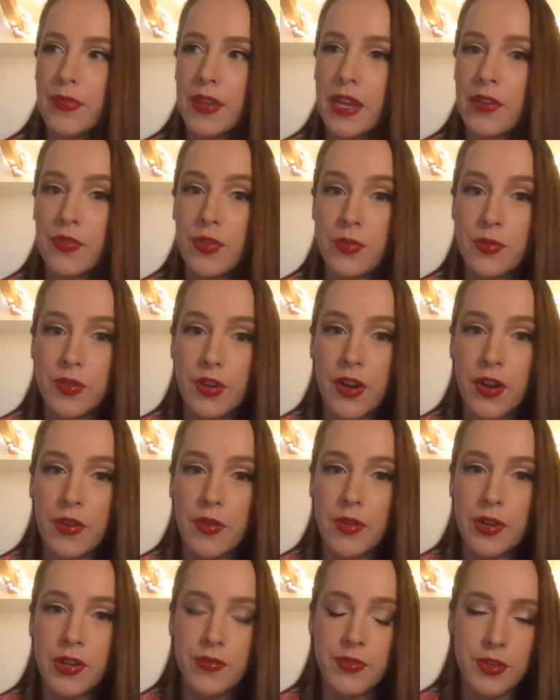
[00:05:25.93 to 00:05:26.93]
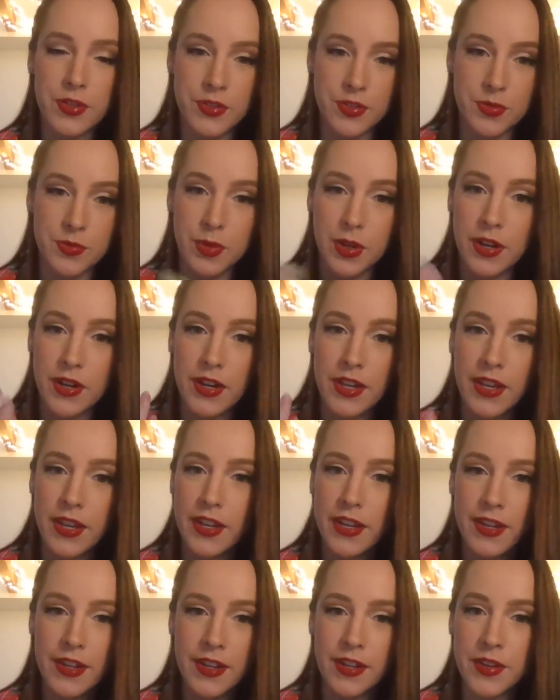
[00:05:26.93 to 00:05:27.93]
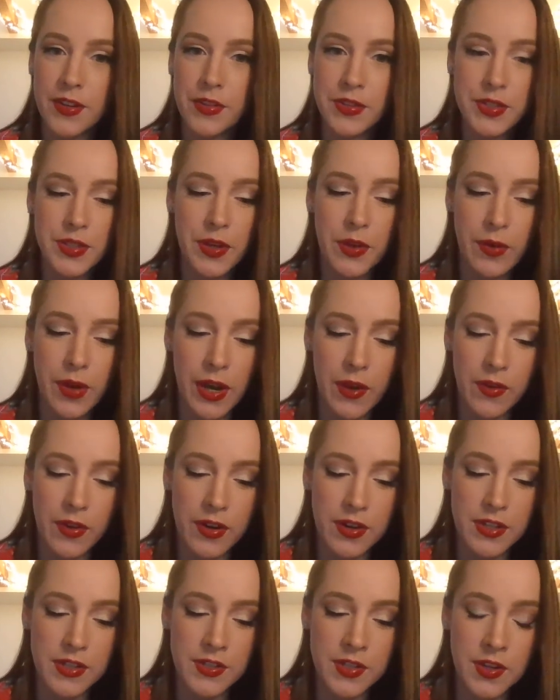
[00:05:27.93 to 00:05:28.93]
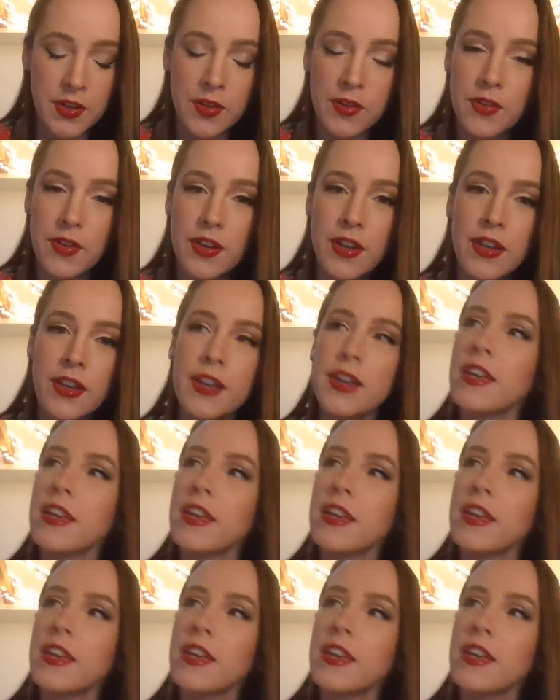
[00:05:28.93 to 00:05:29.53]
if you don't, if you're just wearing it, to go out on its own,